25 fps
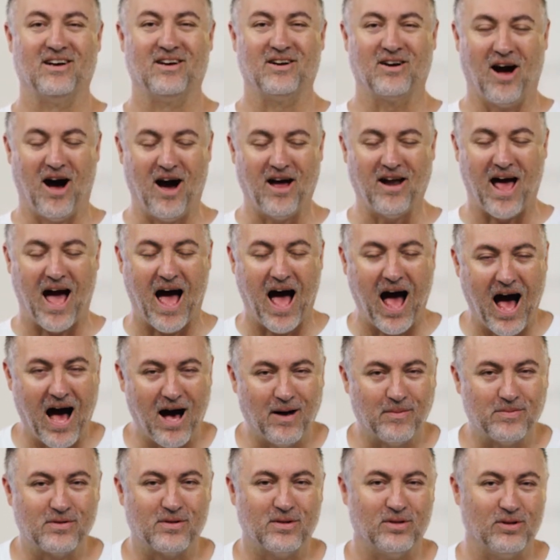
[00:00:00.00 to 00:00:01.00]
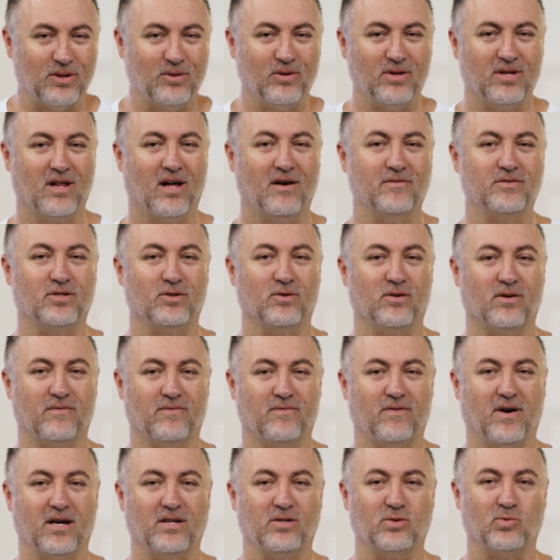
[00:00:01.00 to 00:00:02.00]
God absolutely loves you and
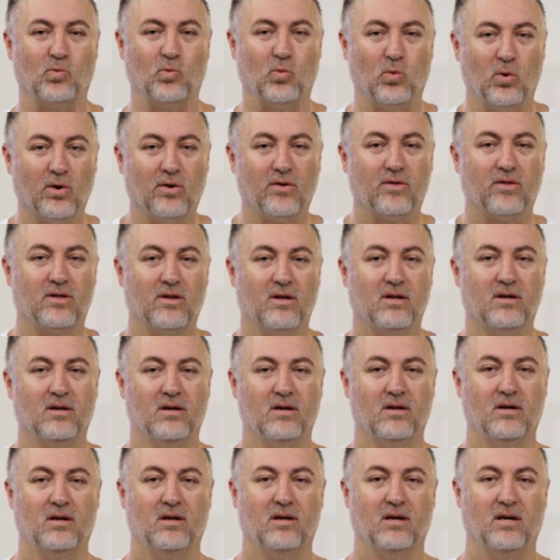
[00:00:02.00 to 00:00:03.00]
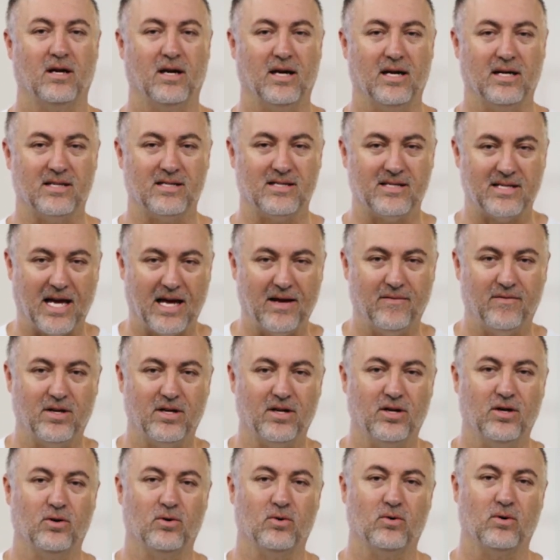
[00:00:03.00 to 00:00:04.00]
finds worth in
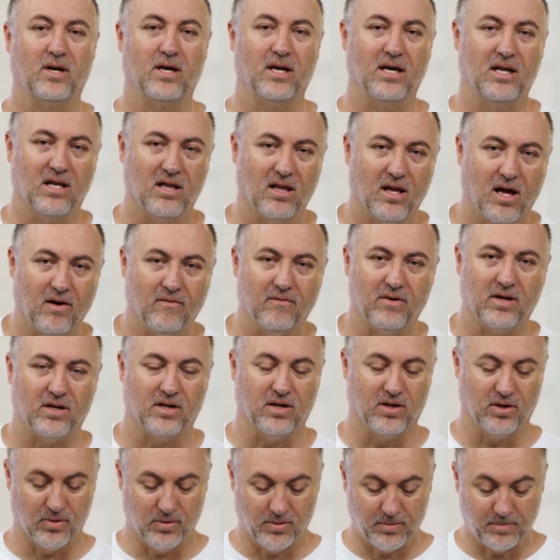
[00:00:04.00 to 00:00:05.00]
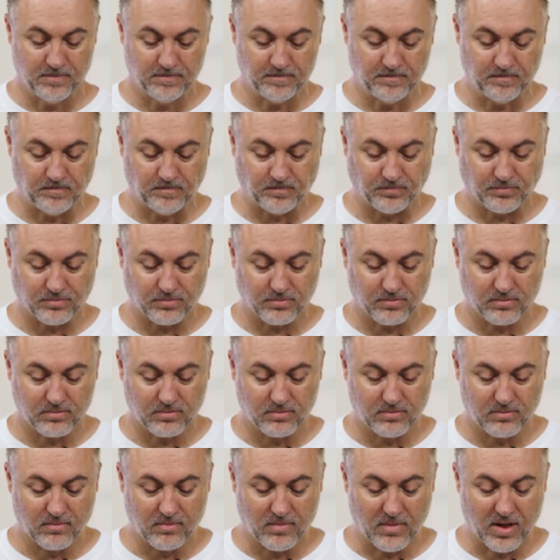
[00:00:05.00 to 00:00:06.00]
saving you and loving you.
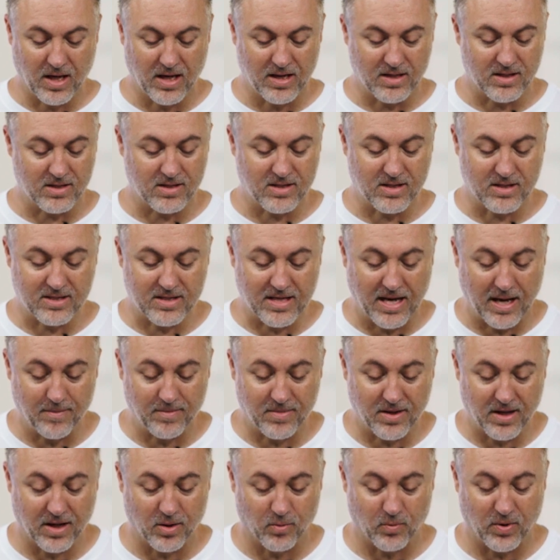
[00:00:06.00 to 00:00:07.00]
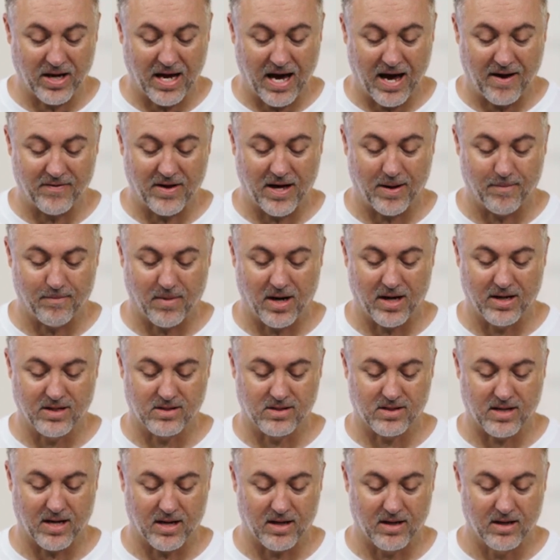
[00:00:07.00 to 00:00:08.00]
And it's the same thing, we have that
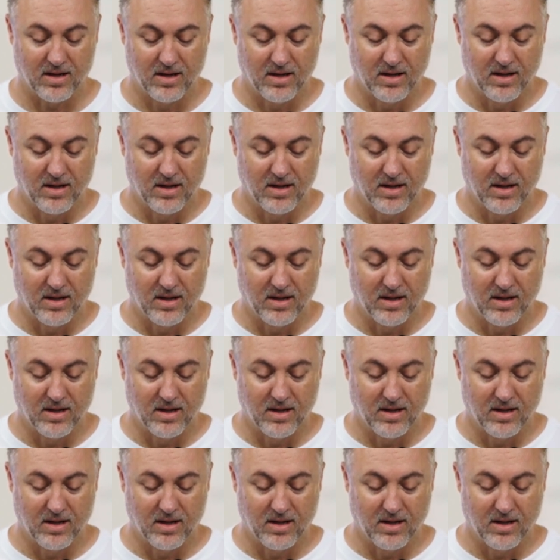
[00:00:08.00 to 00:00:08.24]
mindset